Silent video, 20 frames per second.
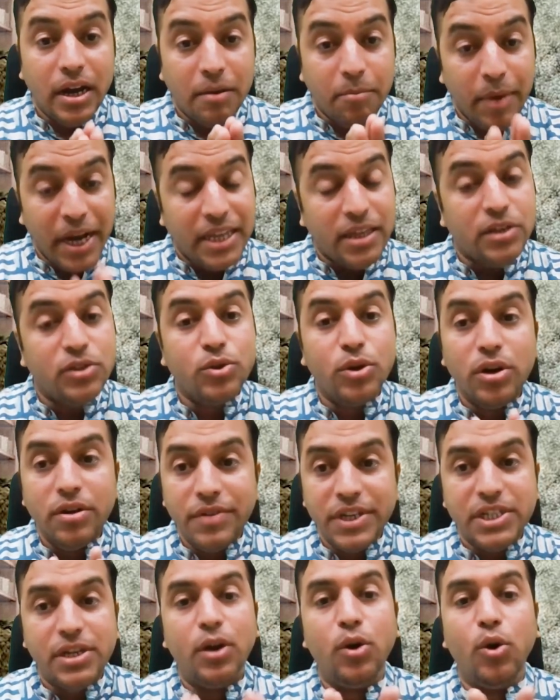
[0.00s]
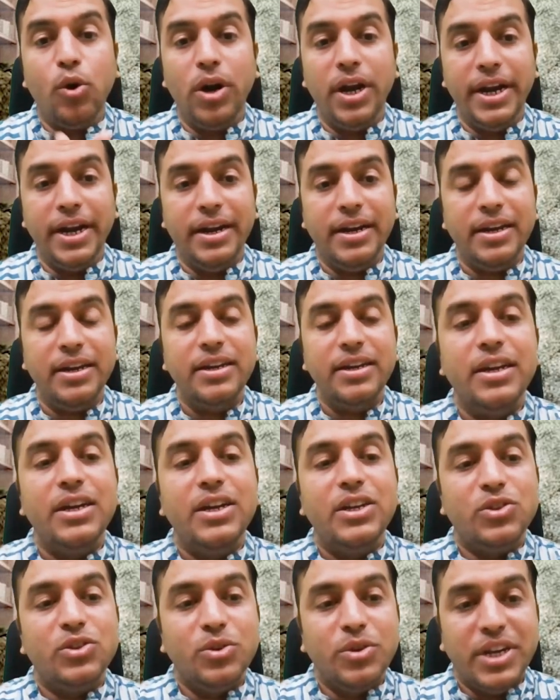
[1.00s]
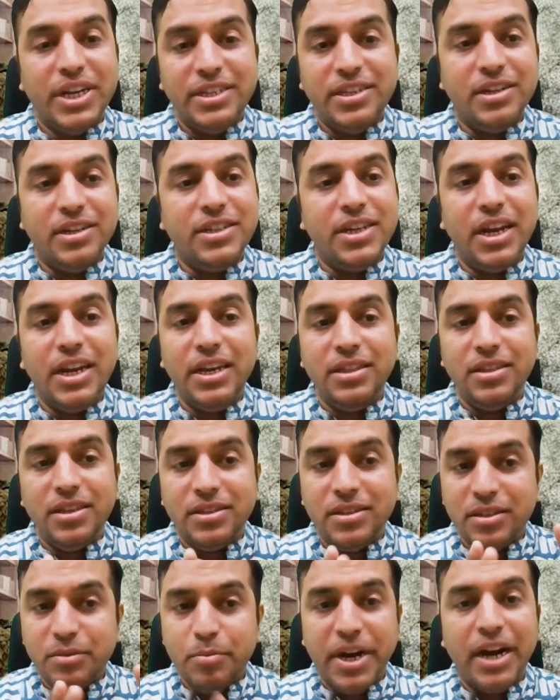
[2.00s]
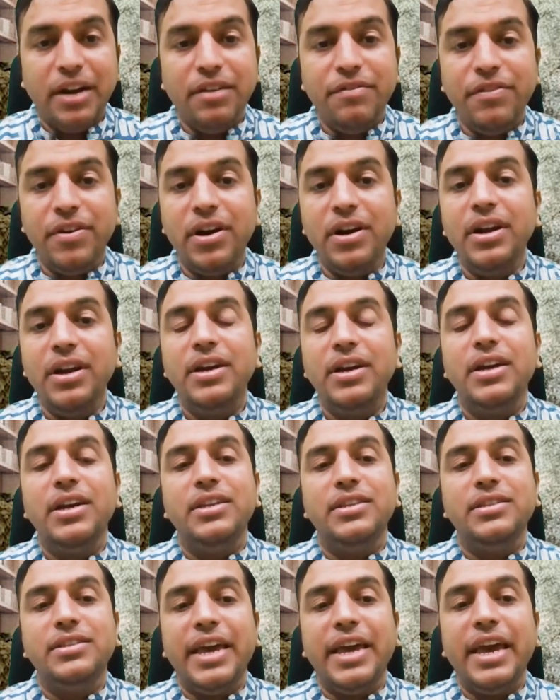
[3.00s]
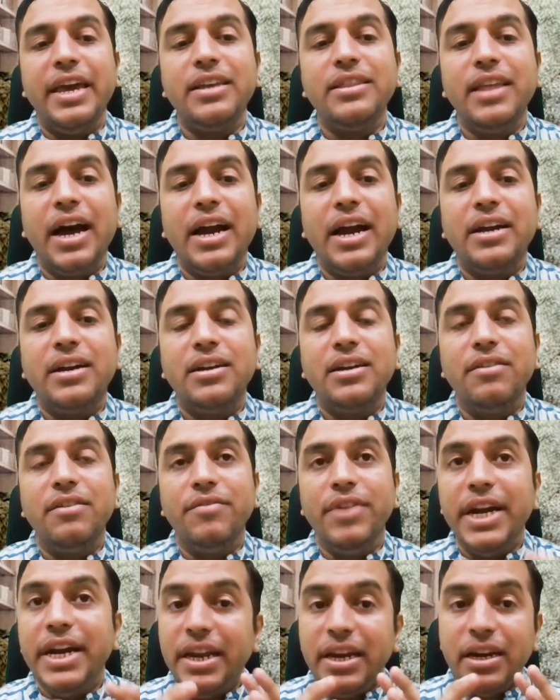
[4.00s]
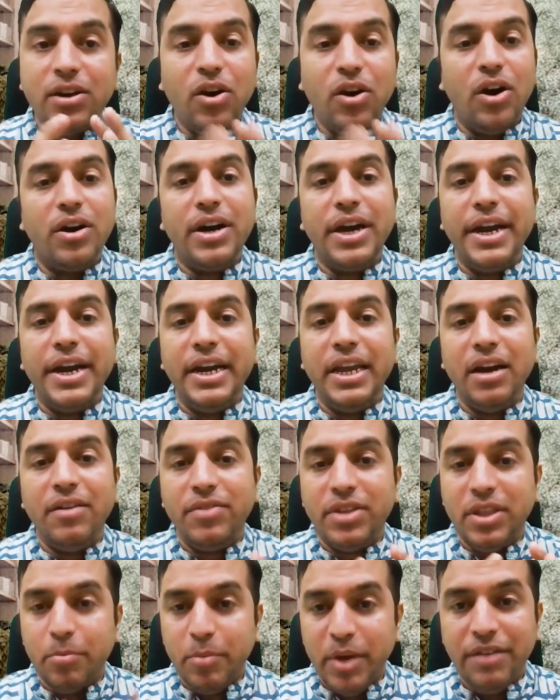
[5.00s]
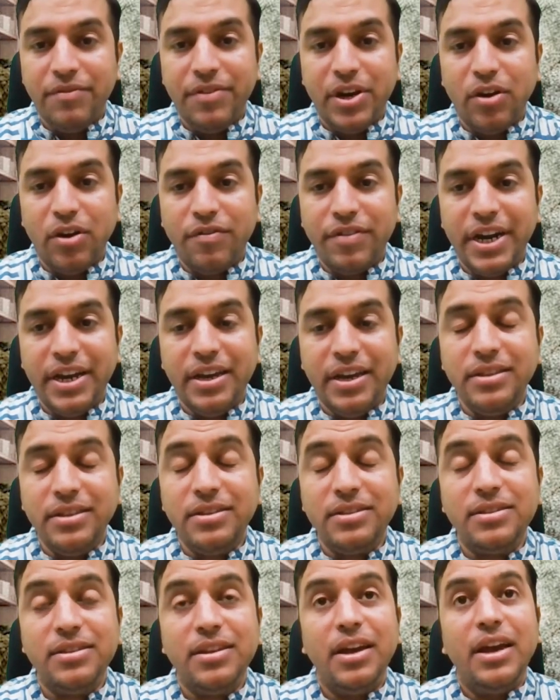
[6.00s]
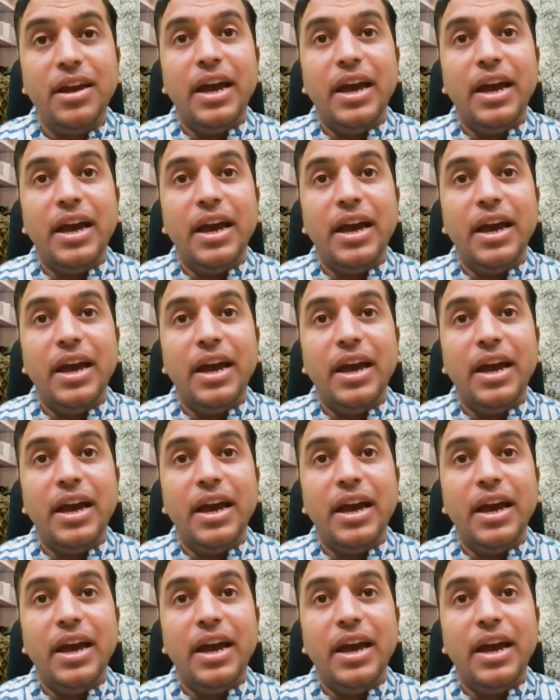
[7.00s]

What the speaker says: by the sword we shall hold it. So essentially, this is Brentford saying that we didn't conquer India for the benefit of Indians,